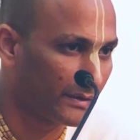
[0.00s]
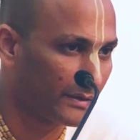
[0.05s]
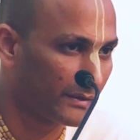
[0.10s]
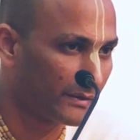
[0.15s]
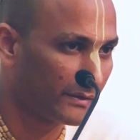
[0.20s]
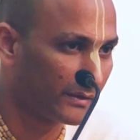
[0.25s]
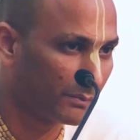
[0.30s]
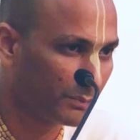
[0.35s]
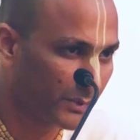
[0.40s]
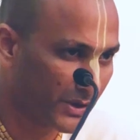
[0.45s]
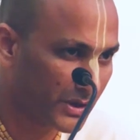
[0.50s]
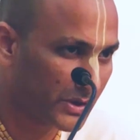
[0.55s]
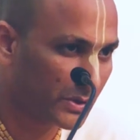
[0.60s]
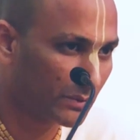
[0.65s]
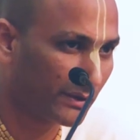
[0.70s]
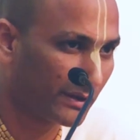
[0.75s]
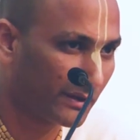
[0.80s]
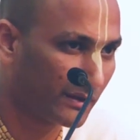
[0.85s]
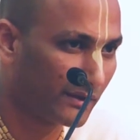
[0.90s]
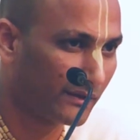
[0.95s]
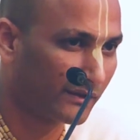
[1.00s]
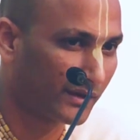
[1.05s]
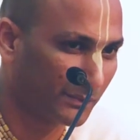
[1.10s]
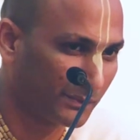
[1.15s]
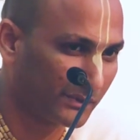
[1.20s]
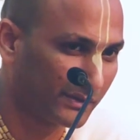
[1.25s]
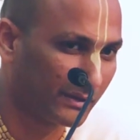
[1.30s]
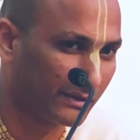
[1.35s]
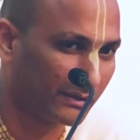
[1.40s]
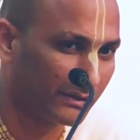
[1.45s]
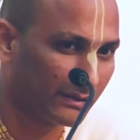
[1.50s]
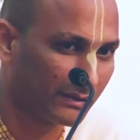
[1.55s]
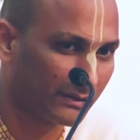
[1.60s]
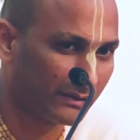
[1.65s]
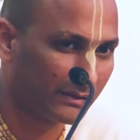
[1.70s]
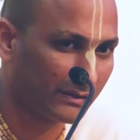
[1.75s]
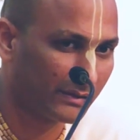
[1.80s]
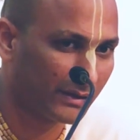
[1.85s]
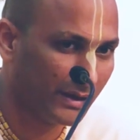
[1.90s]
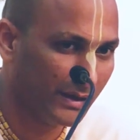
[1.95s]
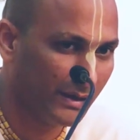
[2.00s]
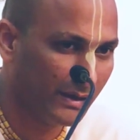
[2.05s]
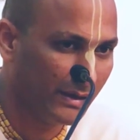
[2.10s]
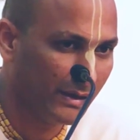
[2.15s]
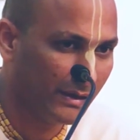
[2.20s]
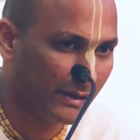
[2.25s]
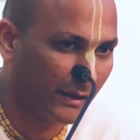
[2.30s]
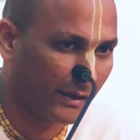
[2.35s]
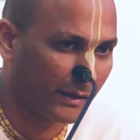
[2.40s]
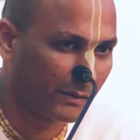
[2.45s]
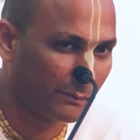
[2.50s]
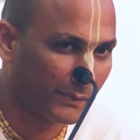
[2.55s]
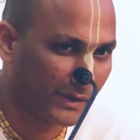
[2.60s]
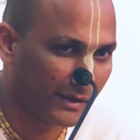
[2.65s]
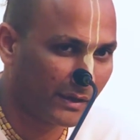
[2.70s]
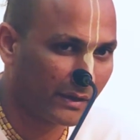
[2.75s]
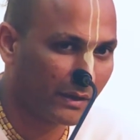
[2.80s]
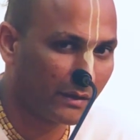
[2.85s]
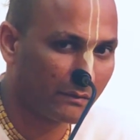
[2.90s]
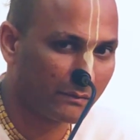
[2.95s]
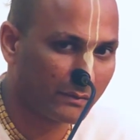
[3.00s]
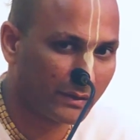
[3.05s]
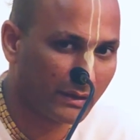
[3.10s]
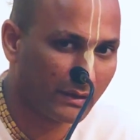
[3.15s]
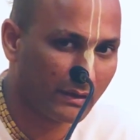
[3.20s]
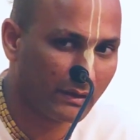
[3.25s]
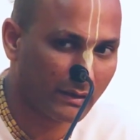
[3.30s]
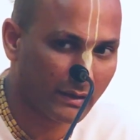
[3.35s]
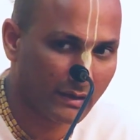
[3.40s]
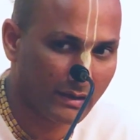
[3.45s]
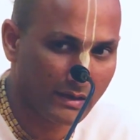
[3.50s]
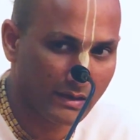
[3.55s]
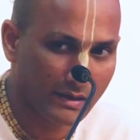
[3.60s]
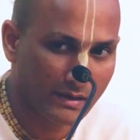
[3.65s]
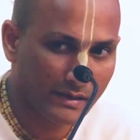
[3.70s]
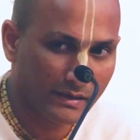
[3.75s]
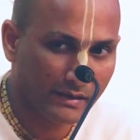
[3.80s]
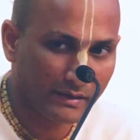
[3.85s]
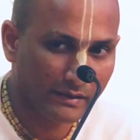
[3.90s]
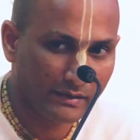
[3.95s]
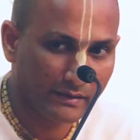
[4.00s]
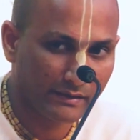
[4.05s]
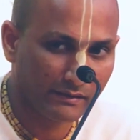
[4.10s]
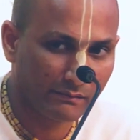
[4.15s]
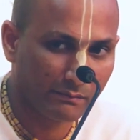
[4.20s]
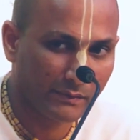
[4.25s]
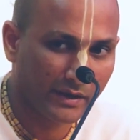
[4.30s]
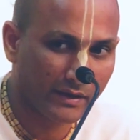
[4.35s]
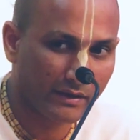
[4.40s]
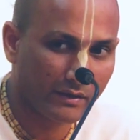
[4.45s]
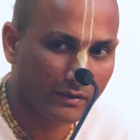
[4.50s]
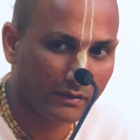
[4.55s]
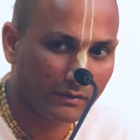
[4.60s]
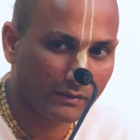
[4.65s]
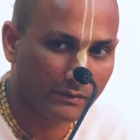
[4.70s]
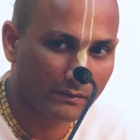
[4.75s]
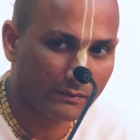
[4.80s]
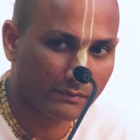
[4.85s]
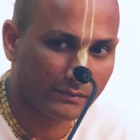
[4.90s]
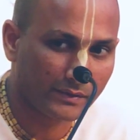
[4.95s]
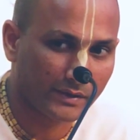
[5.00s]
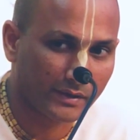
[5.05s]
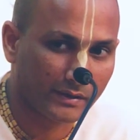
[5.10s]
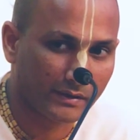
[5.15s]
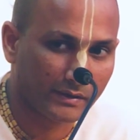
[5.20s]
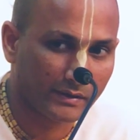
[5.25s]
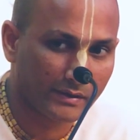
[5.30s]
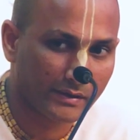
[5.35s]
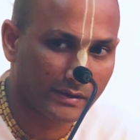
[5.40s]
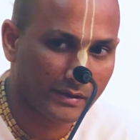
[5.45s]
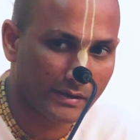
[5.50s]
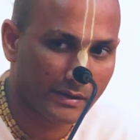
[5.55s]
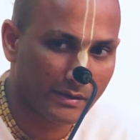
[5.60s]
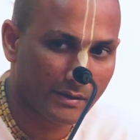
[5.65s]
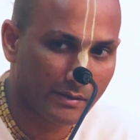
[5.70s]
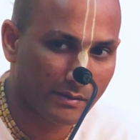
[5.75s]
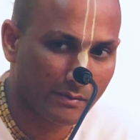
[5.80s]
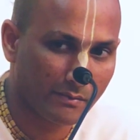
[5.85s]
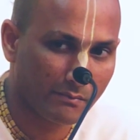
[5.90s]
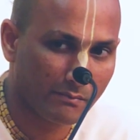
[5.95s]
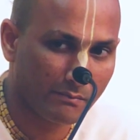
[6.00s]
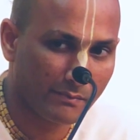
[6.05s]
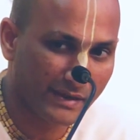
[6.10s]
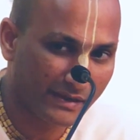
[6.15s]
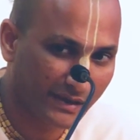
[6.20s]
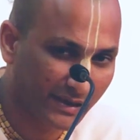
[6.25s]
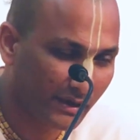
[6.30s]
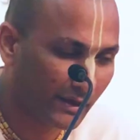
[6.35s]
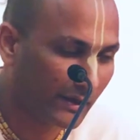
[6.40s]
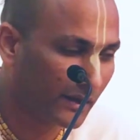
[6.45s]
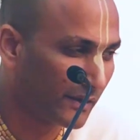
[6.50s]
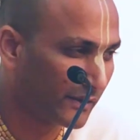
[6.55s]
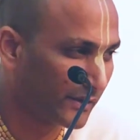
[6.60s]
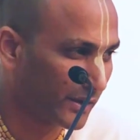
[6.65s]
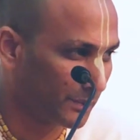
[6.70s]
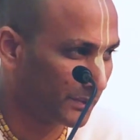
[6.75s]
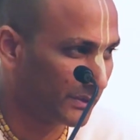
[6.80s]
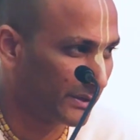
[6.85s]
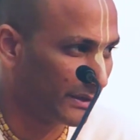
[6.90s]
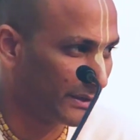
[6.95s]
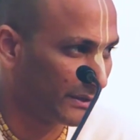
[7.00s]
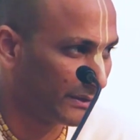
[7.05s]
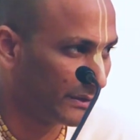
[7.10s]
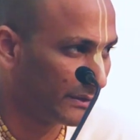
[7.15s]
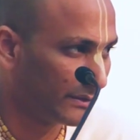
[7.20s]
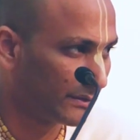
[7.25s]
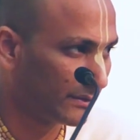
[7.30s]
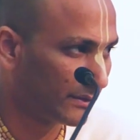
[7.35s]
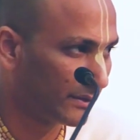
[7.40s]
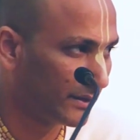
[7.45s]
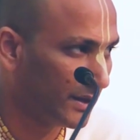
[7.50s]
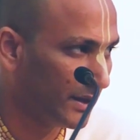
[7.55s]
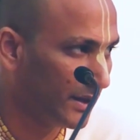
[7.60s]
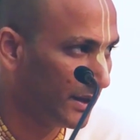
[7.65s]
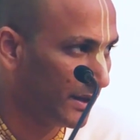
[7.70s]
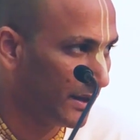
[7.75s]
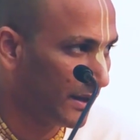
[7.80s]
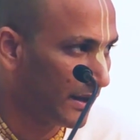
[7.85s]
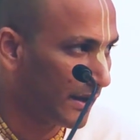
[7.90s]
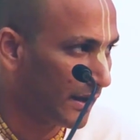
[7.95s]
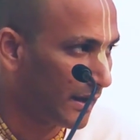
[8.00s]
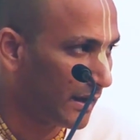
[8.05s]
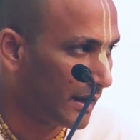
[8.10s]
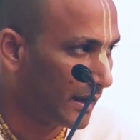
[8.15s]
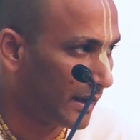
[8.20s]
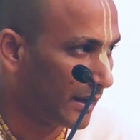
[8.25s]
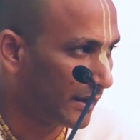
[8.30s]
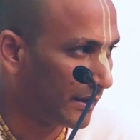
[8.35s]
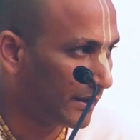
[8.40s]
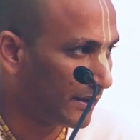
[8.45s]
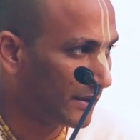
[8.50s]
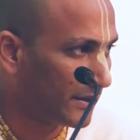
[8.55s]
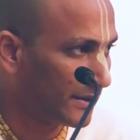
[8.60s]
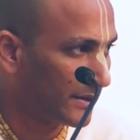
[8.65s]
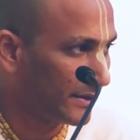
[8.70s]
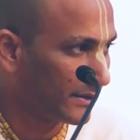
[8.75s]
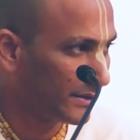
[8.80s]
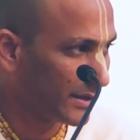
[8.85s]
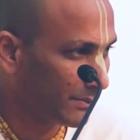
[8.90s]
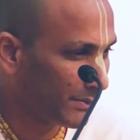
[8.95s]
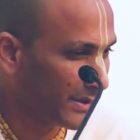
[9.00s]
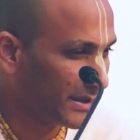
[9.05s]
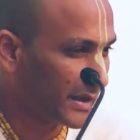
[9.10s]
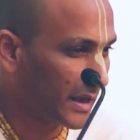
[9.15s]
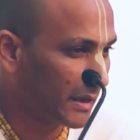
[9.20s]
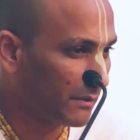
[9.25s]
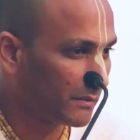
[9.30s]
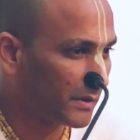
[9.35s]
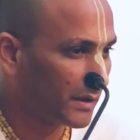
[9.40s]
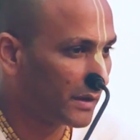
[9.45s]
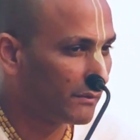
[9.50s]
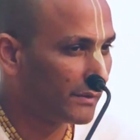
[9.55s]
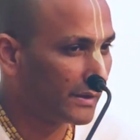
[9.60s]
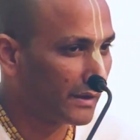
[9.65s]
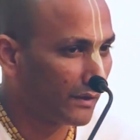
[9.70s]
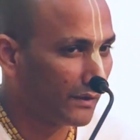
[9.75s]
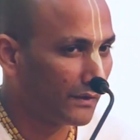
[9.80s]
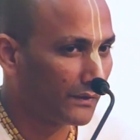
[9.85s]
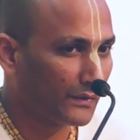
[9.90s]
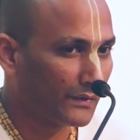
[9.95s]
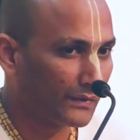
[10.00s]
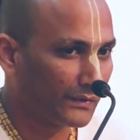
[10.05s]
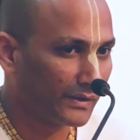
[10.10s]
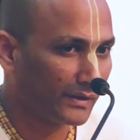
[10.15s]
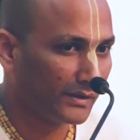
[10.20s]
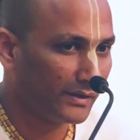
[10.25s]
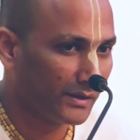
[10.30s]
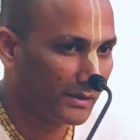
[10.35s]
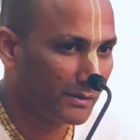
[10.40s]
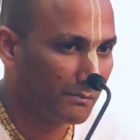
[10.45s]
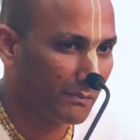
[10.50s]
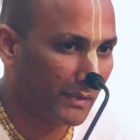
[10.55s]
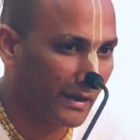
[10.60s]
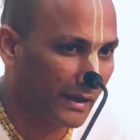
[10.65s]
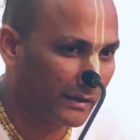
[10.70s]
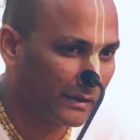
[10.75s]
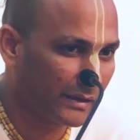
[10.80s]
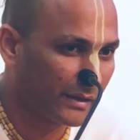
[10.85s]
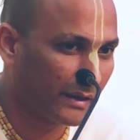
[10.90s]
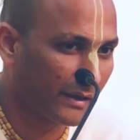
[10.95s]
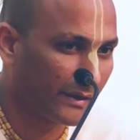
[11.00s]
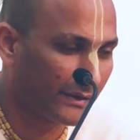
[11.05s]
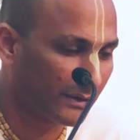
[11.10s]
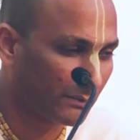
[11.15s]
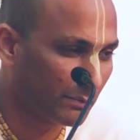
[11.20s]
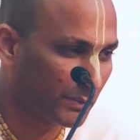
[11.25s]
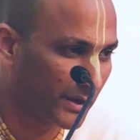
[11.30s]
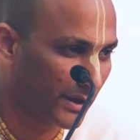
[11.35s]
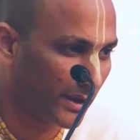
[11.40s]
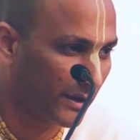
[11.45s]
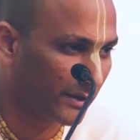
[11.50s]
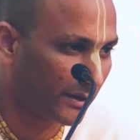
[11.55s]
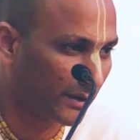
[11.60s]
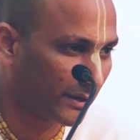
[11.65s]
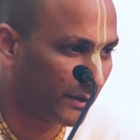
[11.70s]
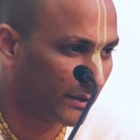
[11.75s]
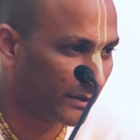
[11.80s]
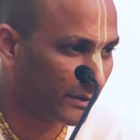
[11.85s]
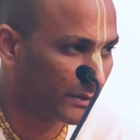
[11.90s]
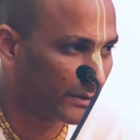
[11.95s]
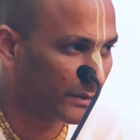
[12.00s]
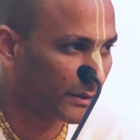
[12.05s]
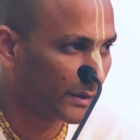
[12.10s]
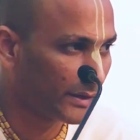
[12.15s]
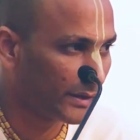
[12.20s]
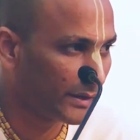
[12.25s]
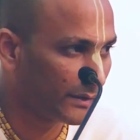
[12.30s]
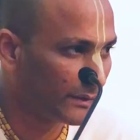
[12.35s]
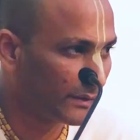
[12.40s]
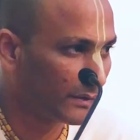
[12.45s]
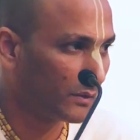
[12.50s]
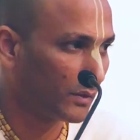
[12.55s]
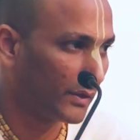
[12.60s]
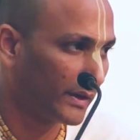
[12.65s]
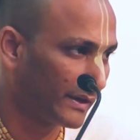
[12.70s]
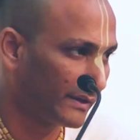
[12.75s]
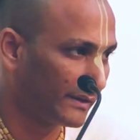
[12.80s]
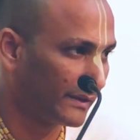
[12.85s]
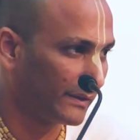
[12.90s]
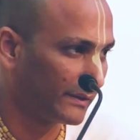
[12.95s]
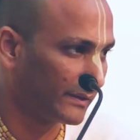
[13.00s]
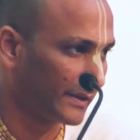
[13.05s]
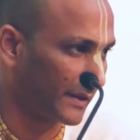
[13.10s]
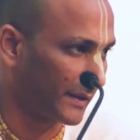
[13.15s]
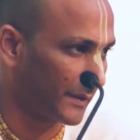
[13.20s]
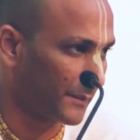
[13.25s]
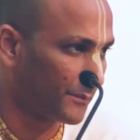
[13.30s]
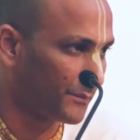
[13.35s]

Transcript: spiritual substances, and material world is made out of material substances. And in the material world, we also see matter and spirit is coexisting.